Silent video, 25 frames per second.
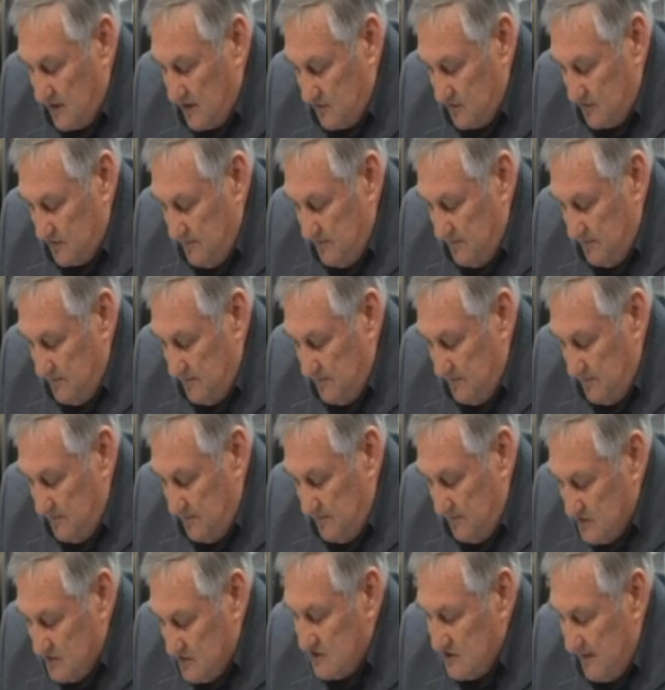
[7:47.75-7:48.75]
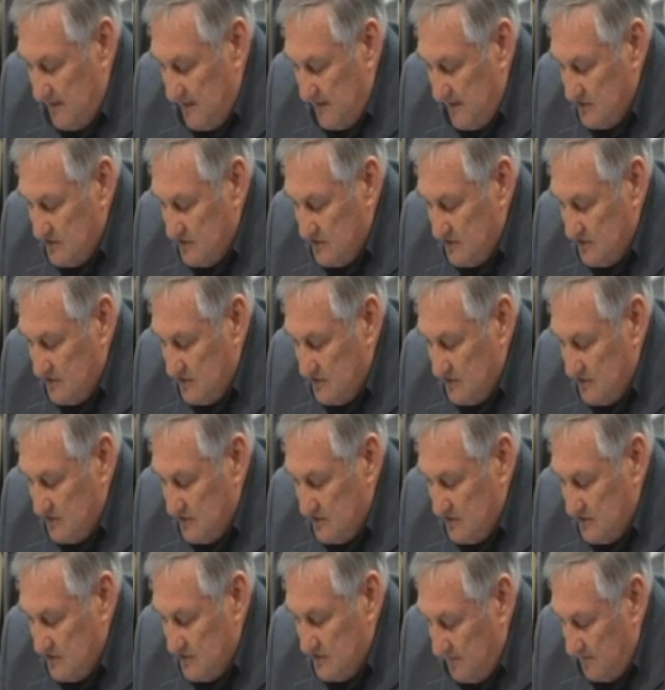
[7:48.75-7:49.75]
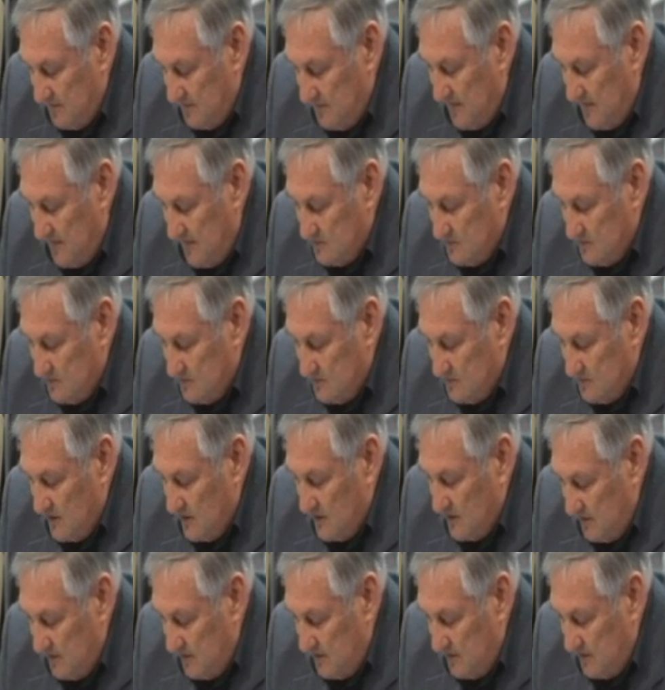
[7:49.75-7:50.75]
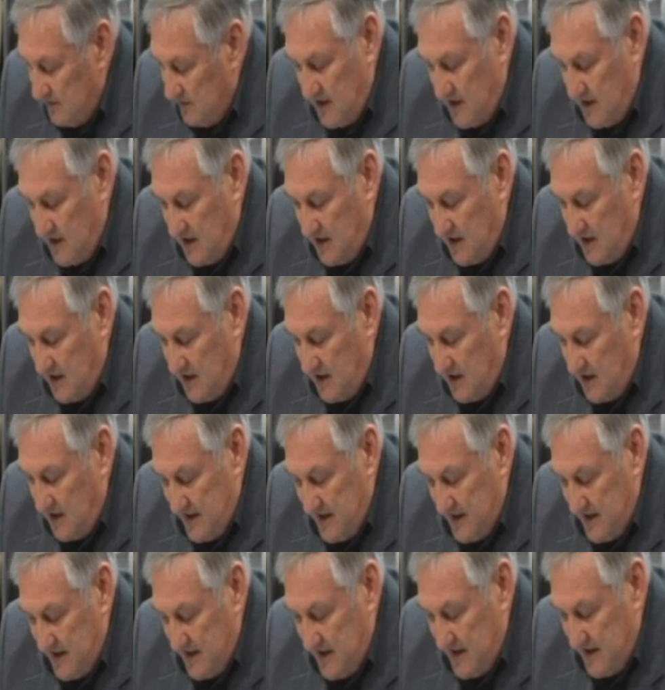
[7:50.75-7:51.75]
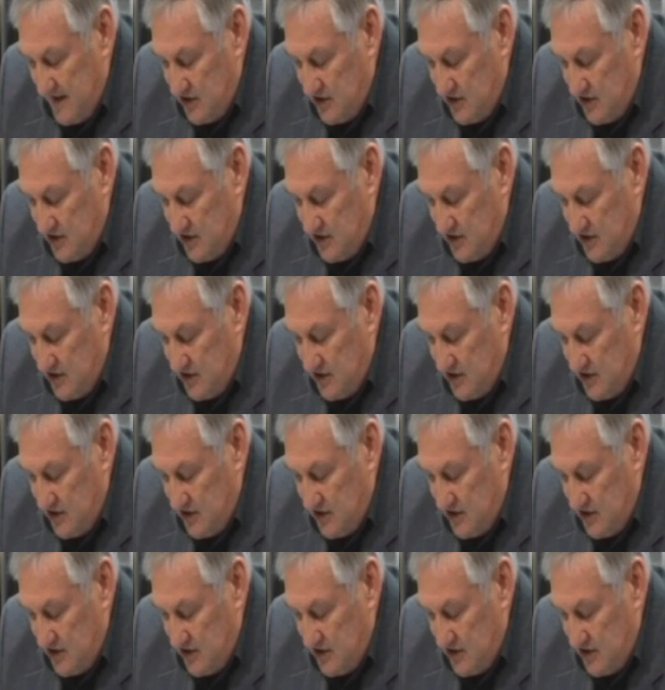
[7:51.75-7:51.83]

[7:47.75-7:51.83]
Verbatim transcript: Is this expenditure defensible when the police cars are in bad shape